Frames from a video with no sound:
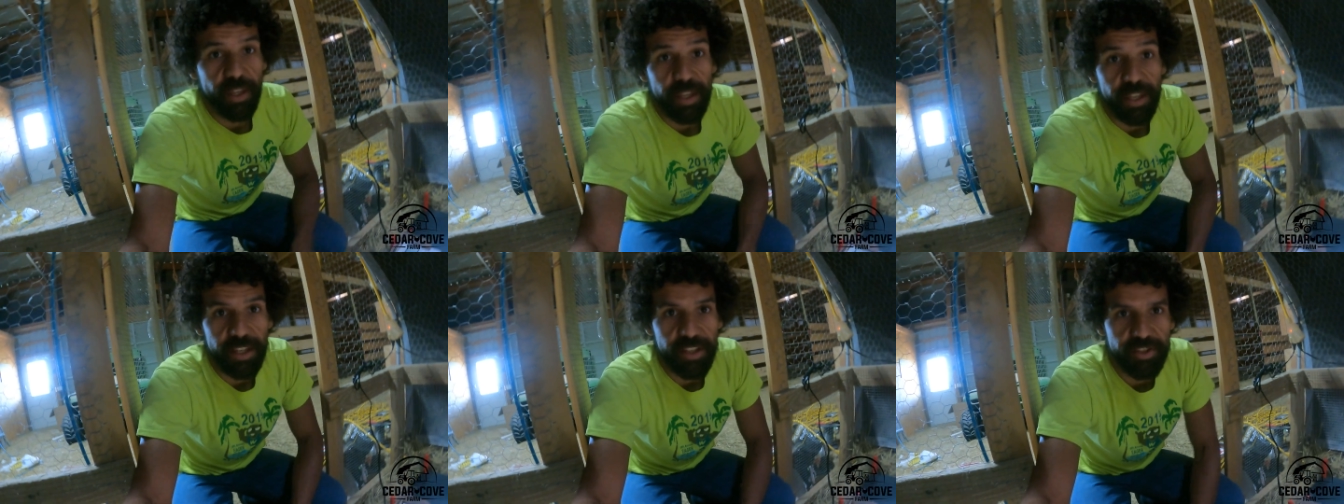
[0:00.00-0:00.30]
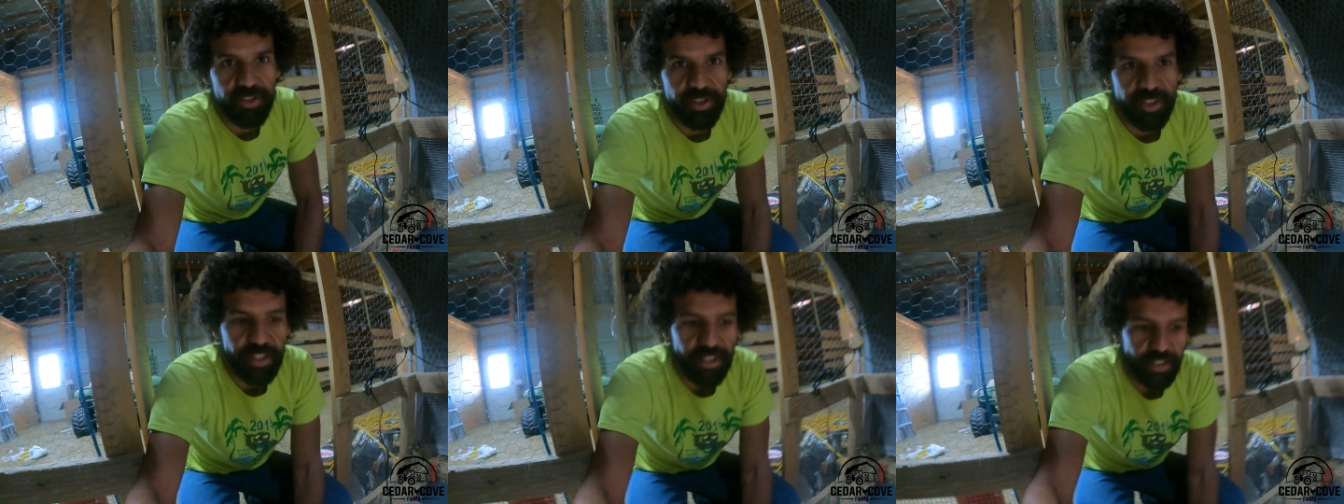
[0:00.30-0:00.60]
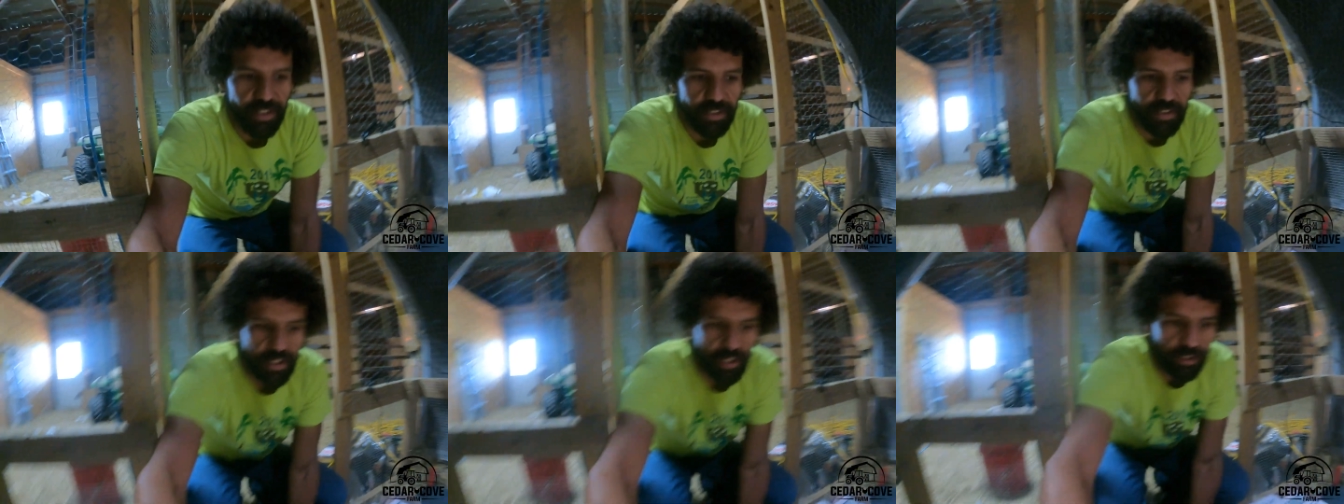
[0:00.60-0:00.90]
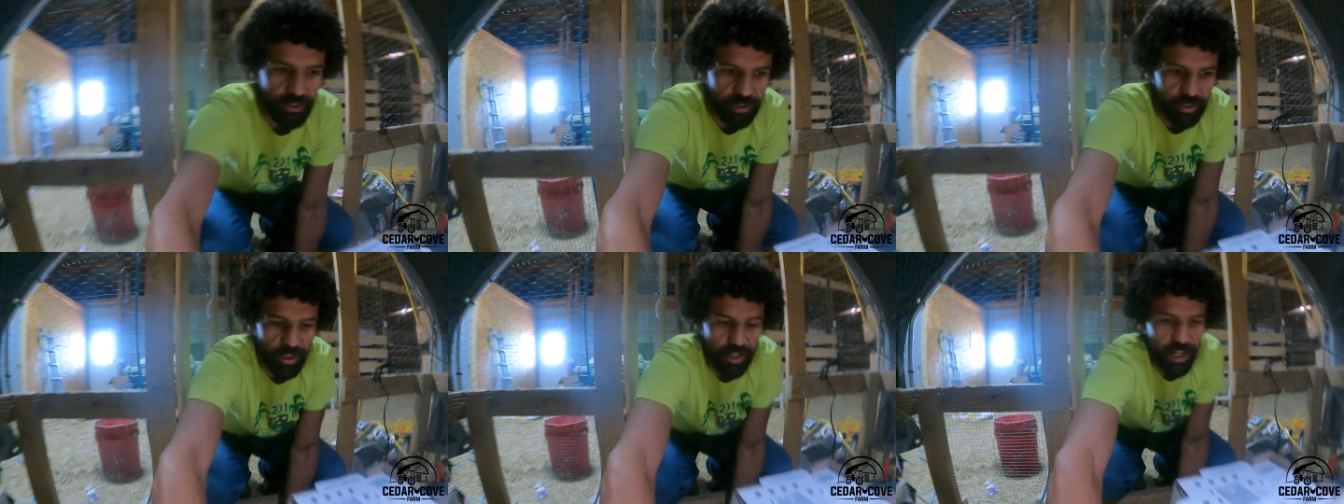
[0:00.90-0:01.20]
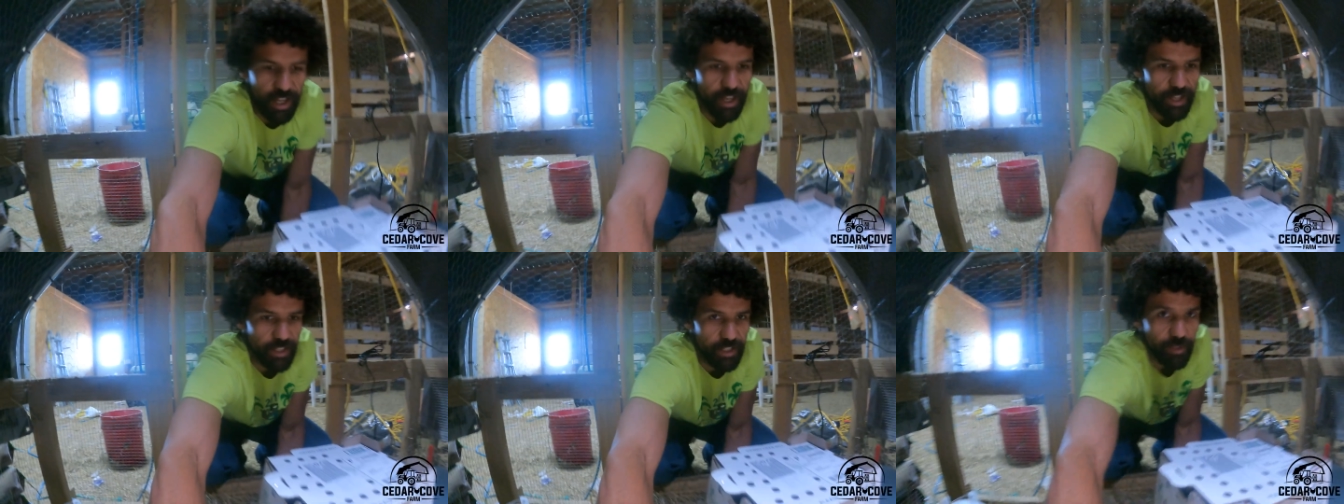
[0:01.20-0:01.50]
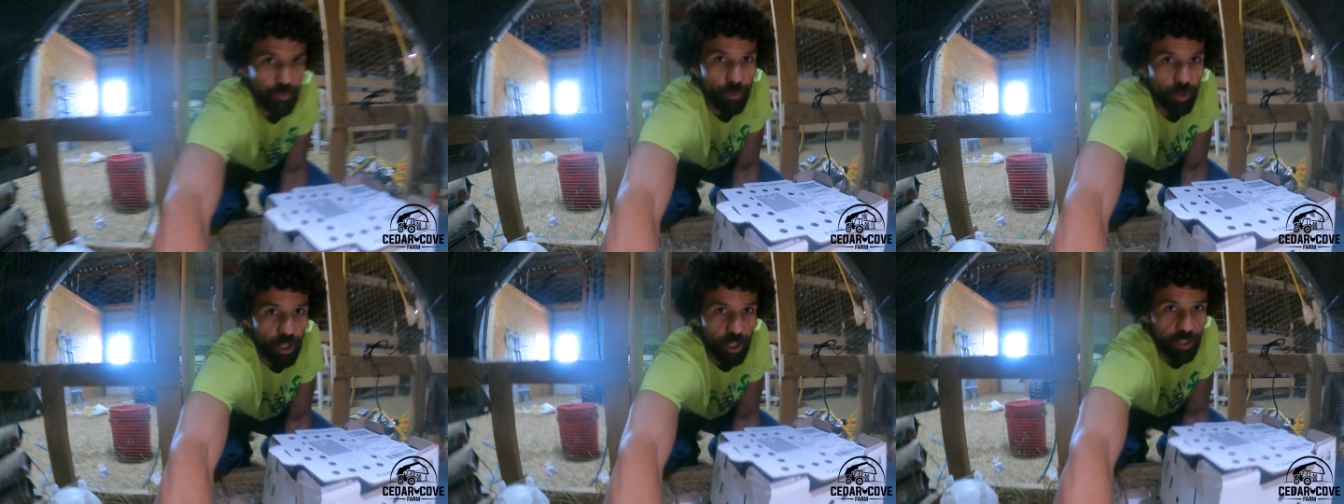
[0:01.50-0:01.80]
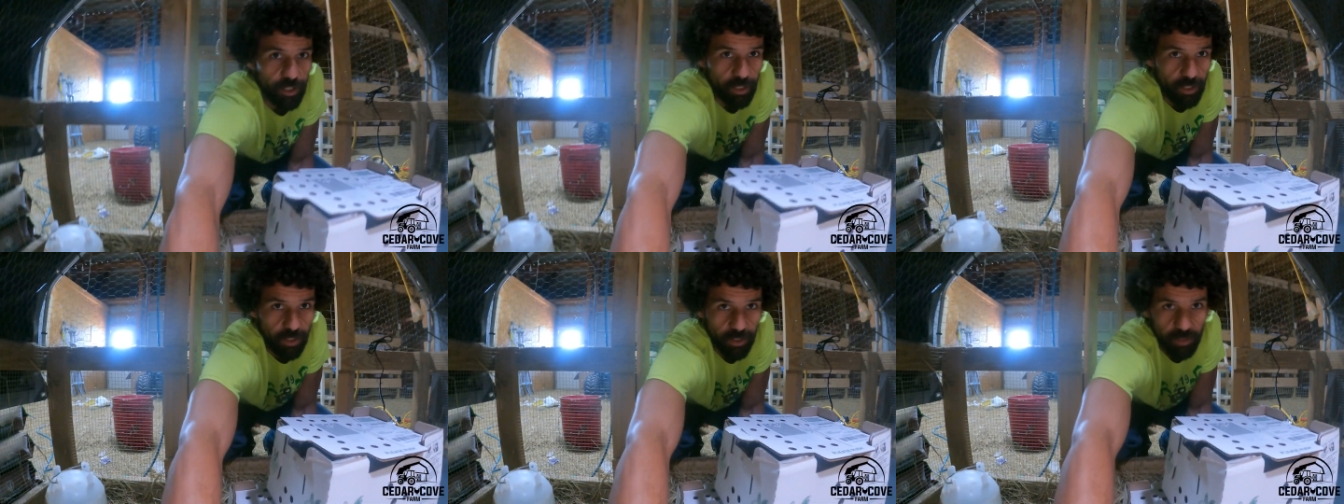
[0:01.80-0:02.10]
is you need to dunk their head in
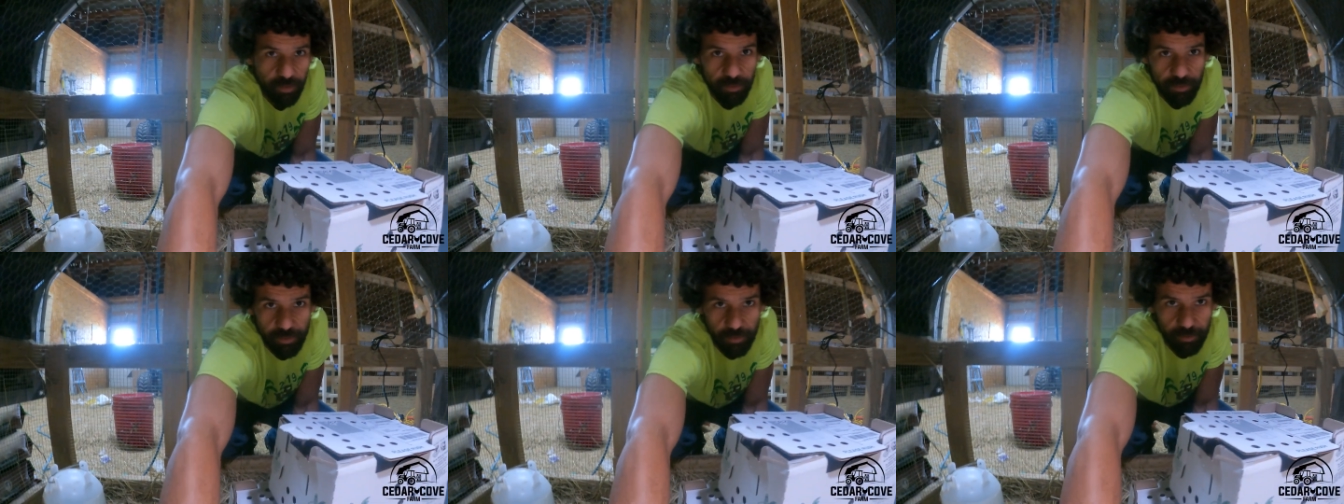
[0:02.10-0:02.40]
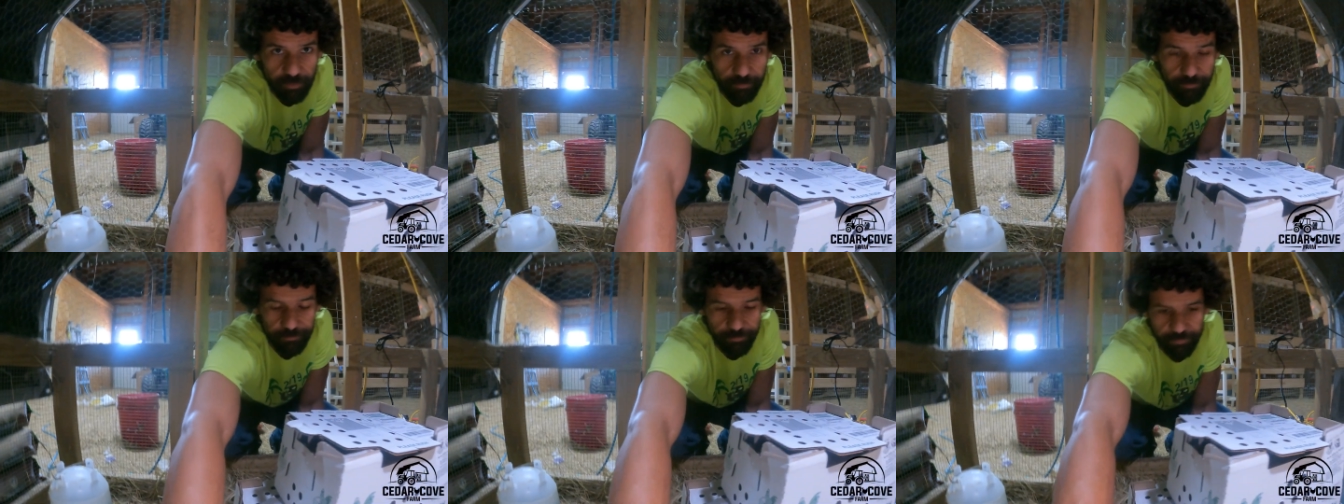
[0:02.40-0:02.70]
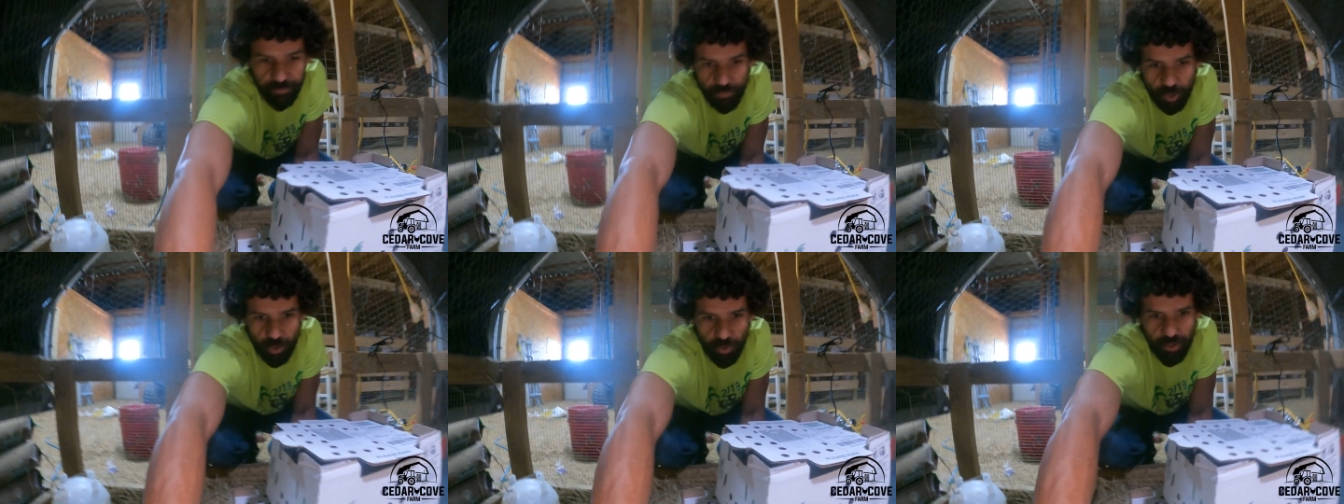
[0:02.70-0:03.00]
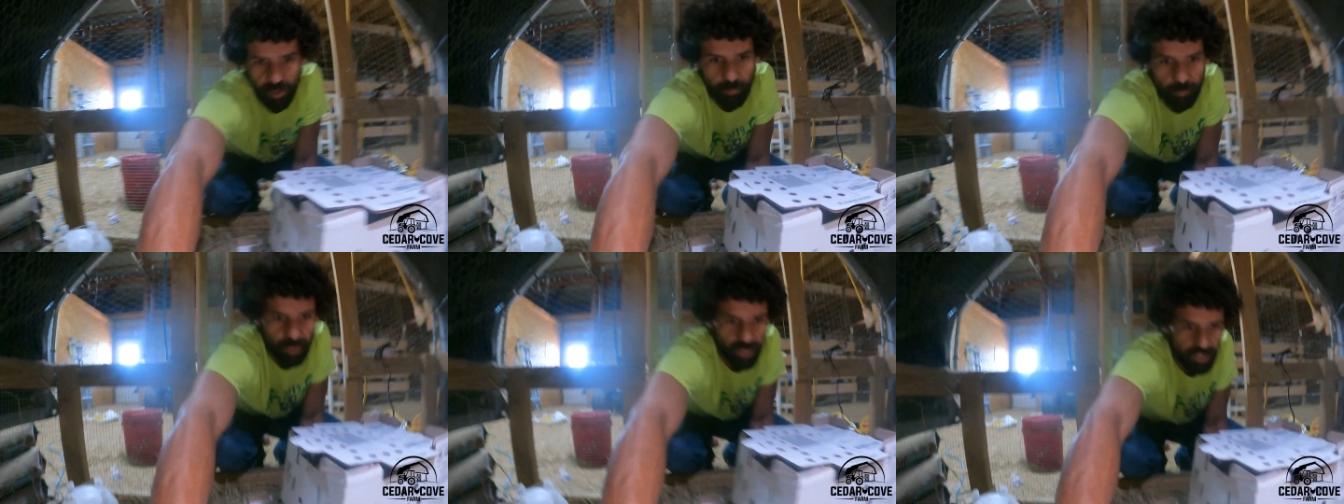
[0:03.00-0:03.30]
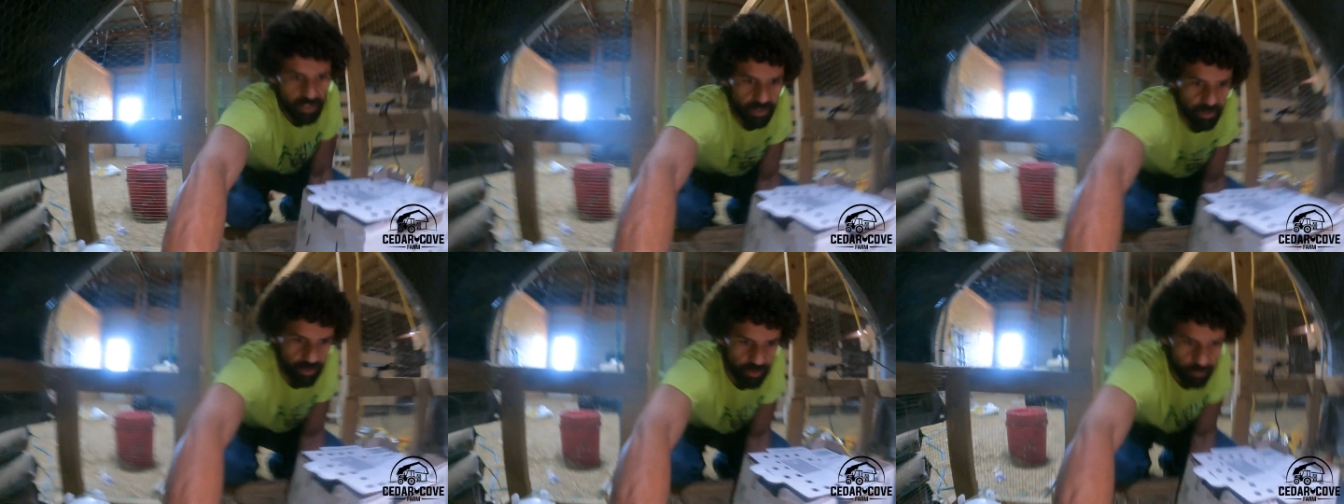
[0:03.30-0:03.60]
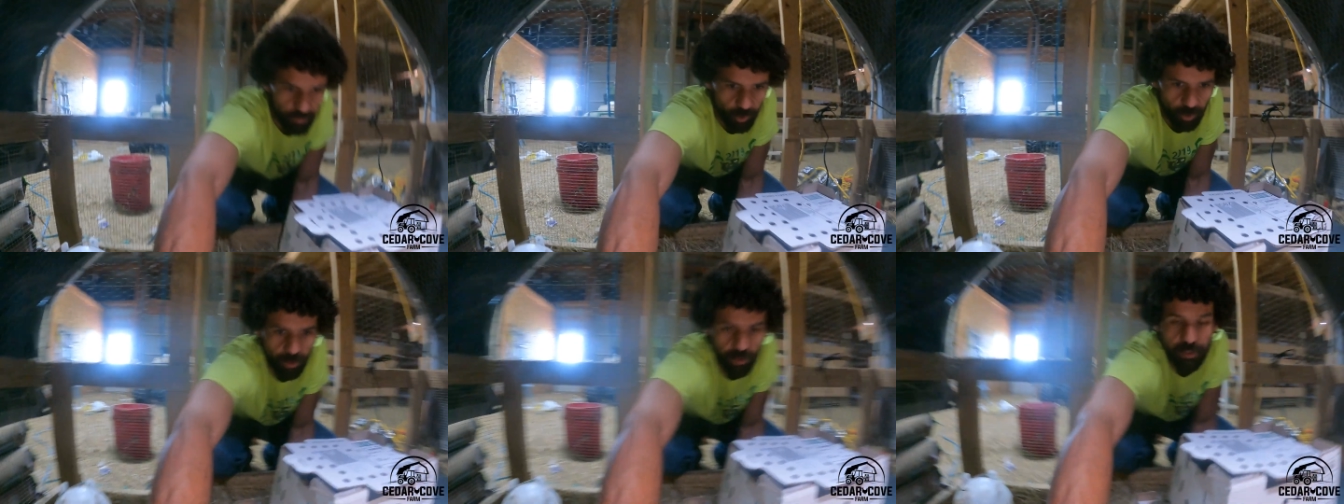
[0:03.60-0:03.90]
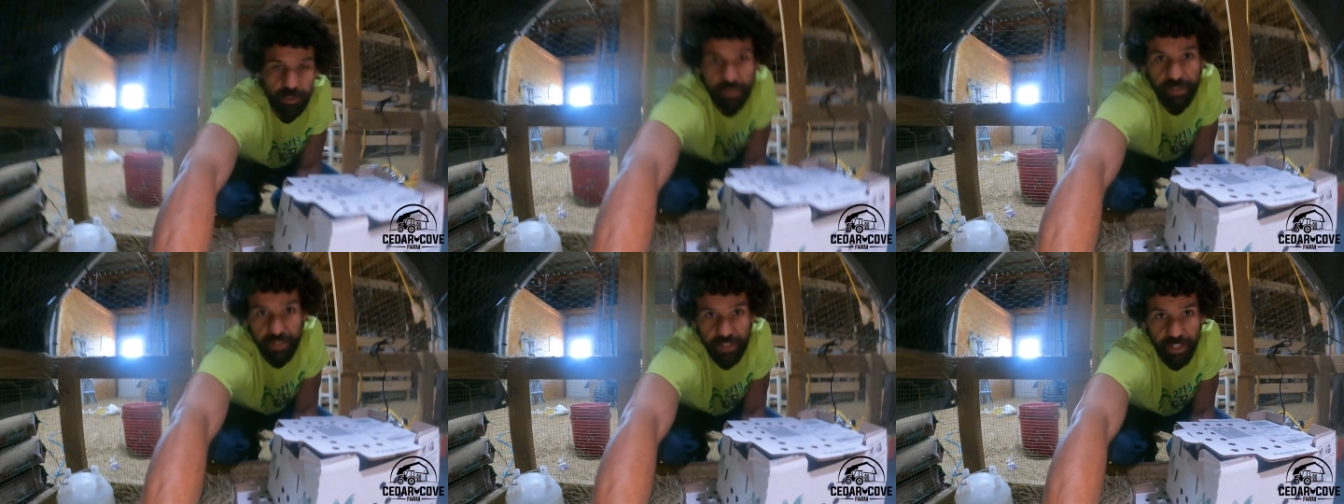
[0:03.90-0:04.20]
water, or their beak, more
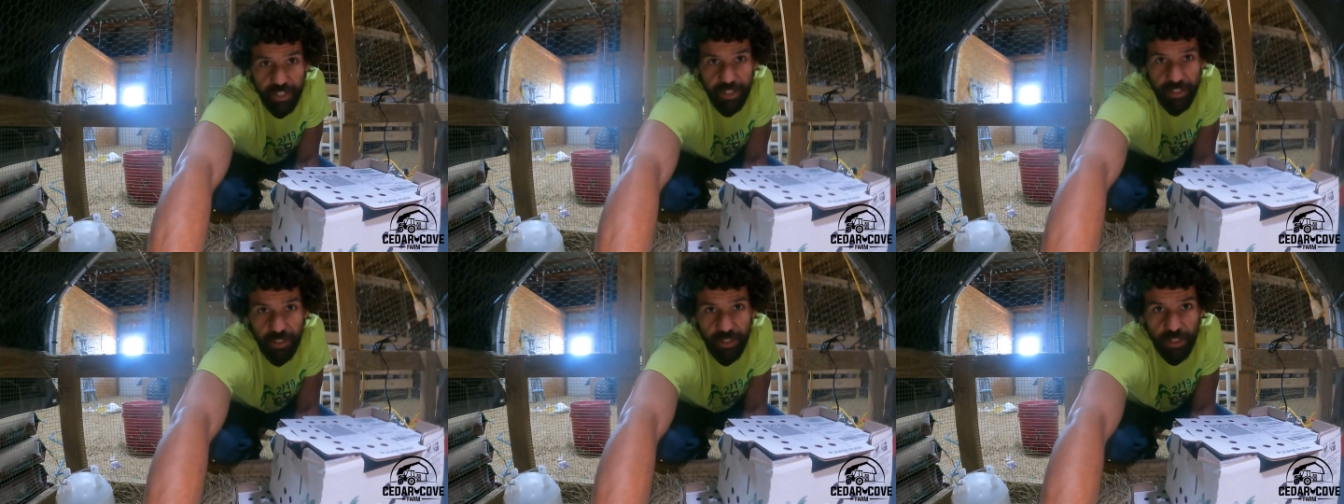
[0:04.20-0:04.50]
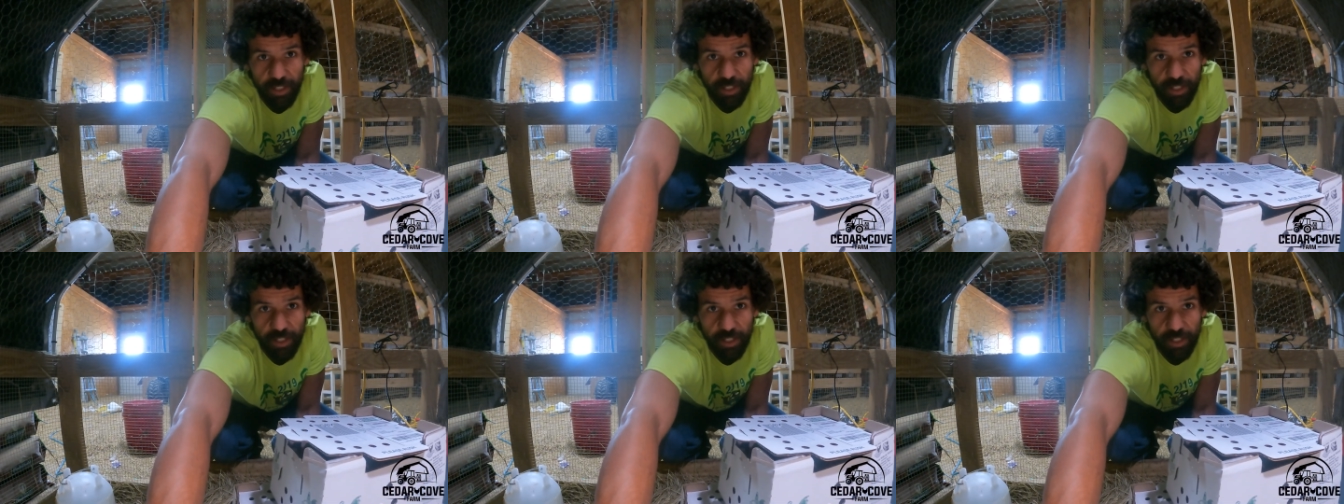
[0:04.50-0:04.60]
to say,